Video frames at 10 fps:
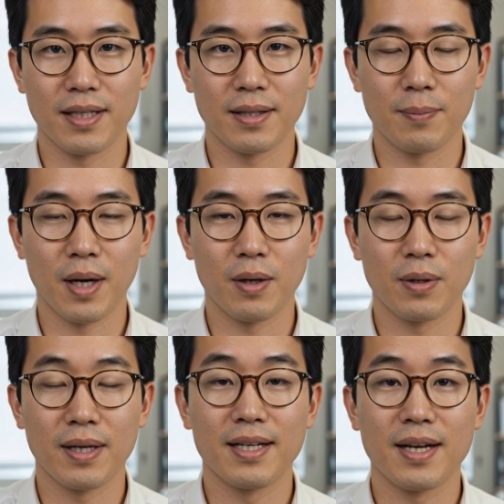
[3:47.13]
these
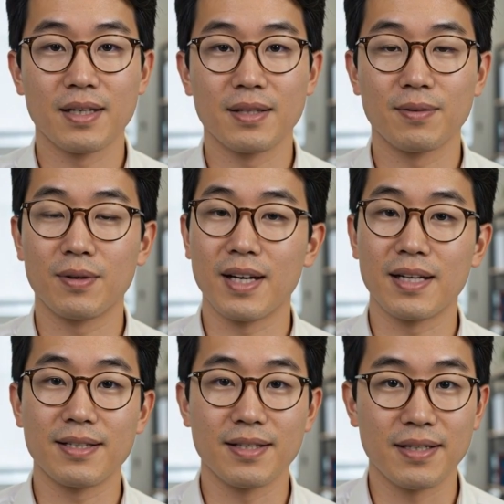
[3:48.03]
priority inheritance
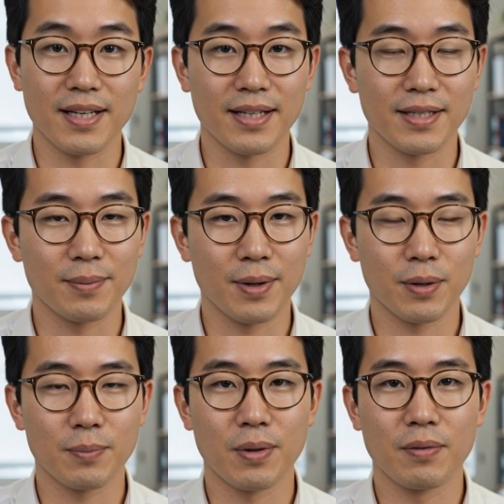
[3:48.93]
futexes needs to be
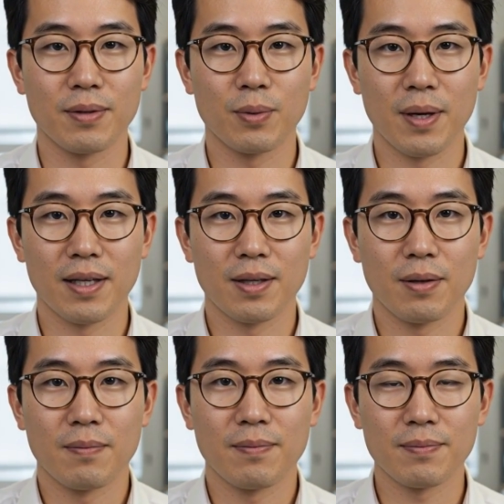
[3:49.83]
removed from the wait queue.
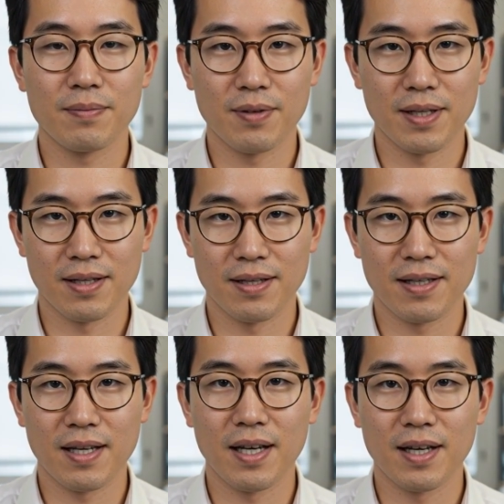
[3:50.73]
For instance,
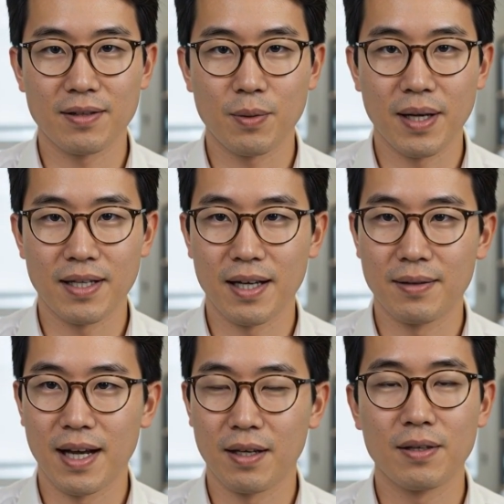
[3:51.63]
if the wait
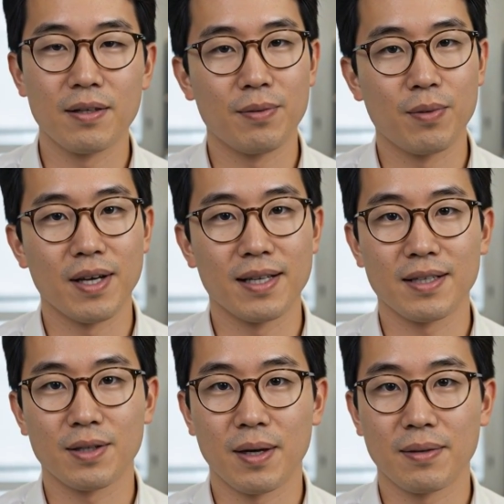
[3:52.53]
times out or gets
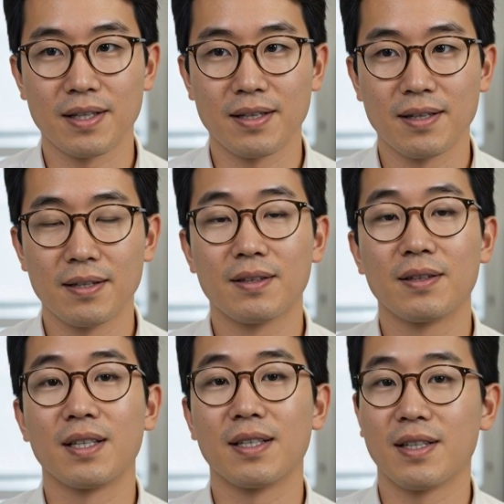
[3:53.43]
interrupted.
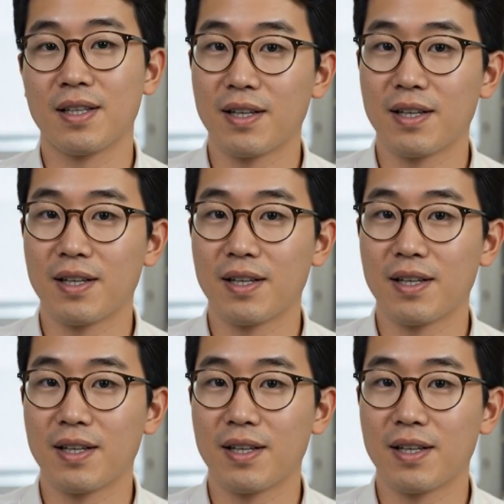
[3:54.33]
The